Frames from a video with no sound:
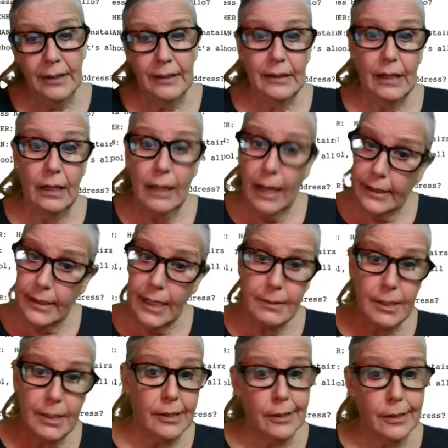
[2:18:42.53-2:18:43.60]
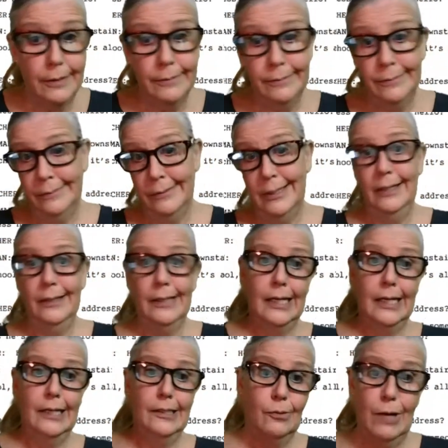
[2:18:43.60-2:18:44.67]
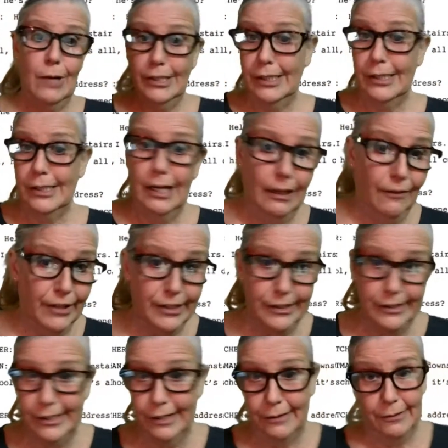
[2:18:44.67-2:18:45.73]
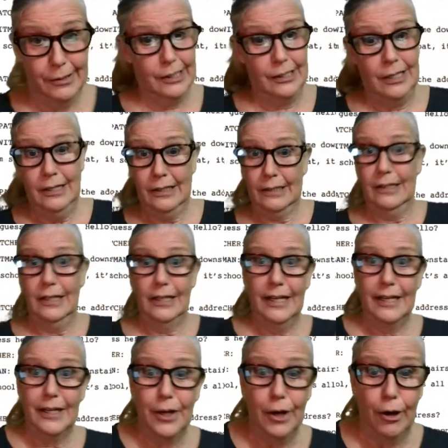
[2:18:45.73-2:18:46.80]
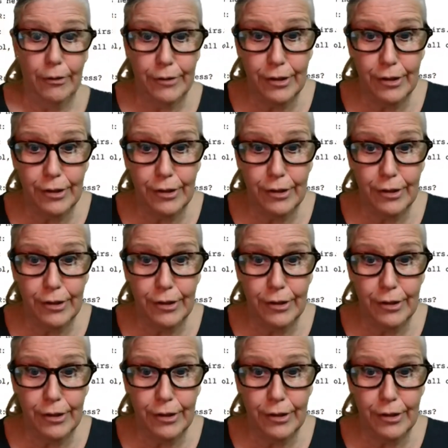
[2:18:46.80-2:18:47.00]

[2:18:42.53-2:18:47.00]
a lot of times they just go, no, the kids are watching television, so we're just gonna let it go.